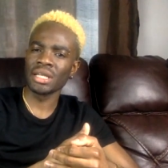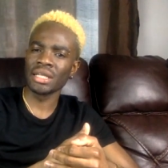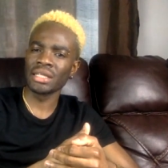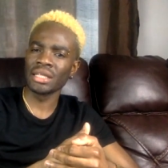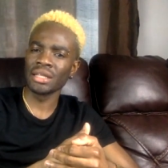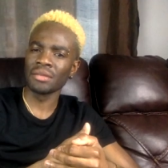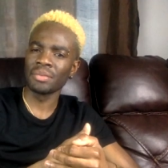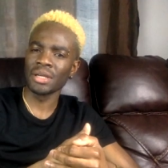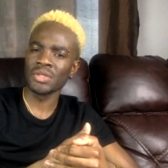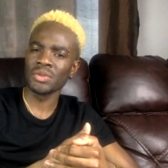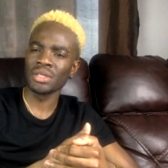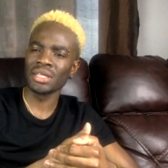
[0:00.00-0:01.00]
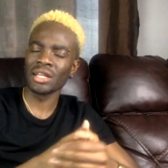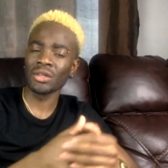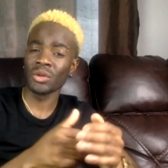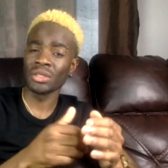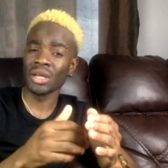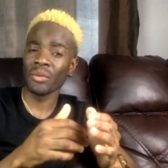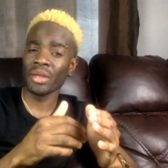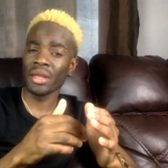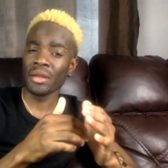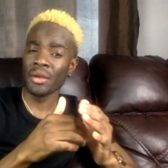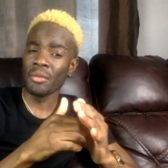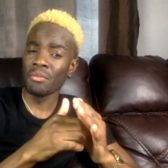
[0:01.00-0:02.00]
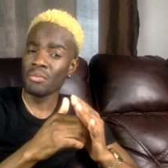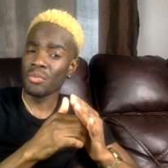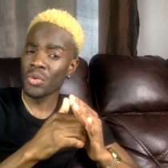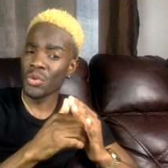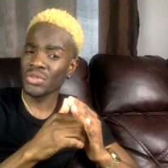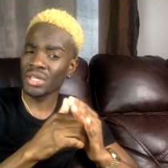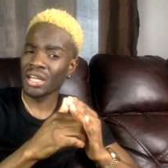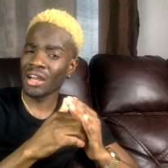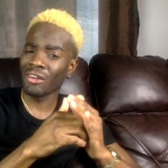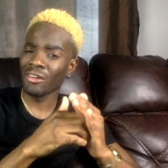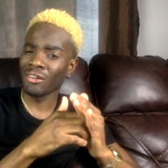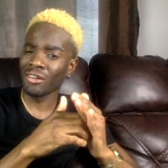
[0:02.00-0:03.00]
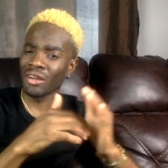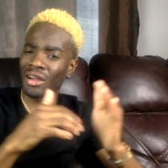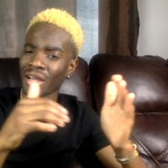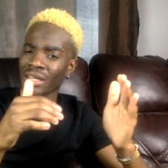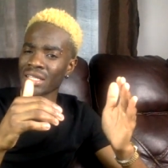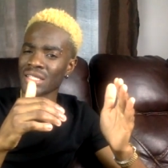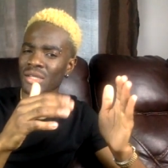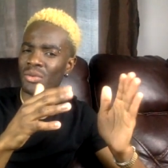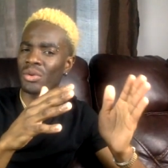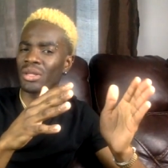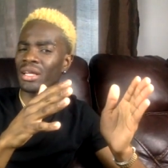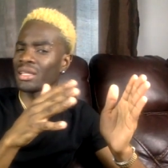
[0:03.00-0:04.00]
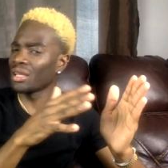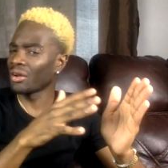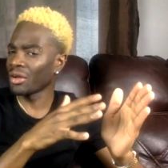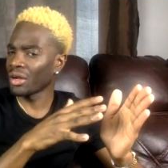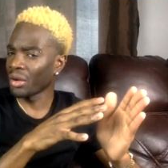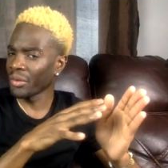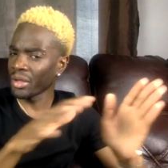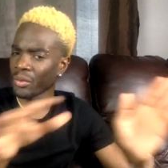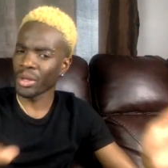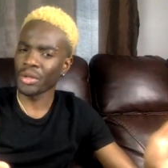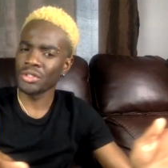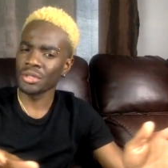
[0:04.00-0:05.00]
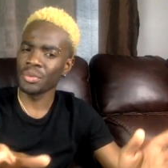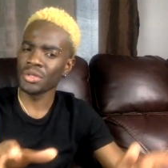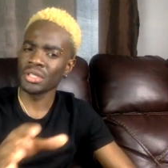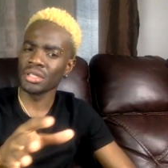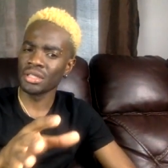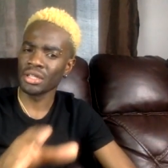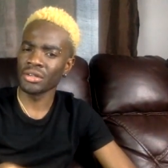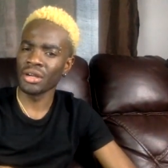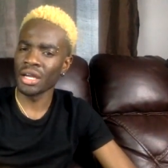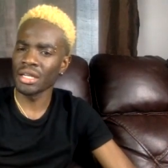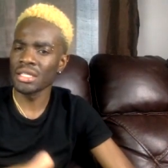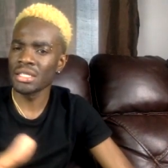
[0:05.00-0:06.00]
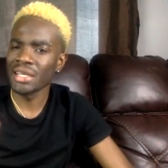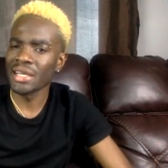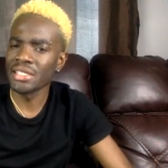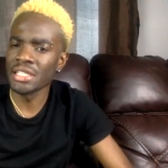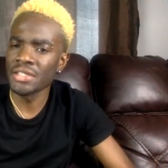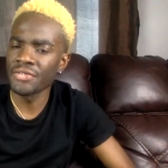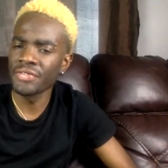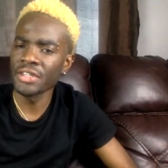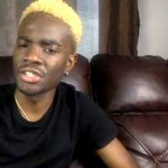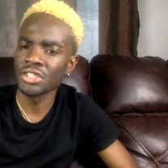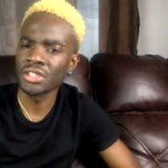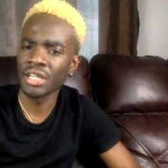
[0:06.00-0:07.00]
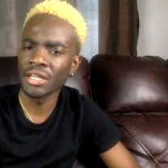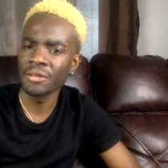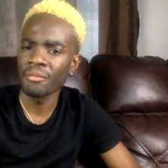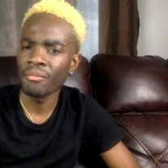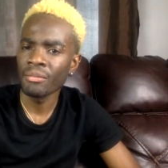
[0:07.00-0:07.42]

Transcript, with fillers: That help as well. That cut away most of that rawness, you won't get away 100% of the rawness because it's fish, right?